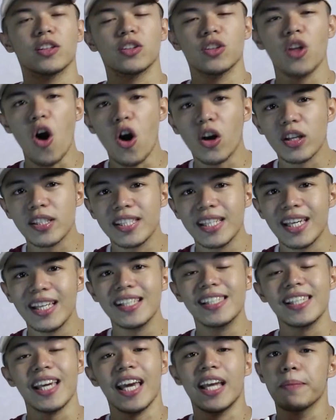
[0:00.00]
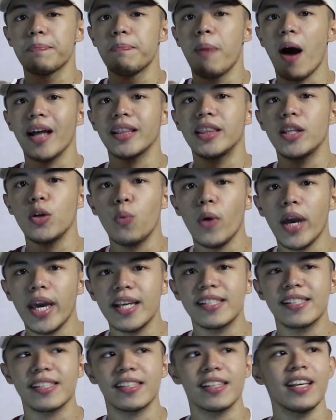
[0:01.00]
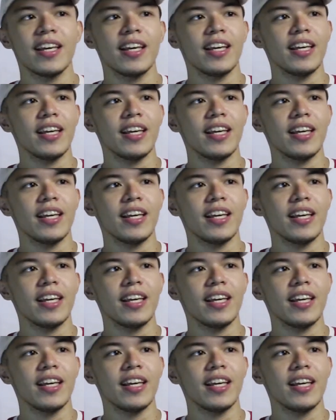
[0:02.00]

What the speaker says: toxins and body waste.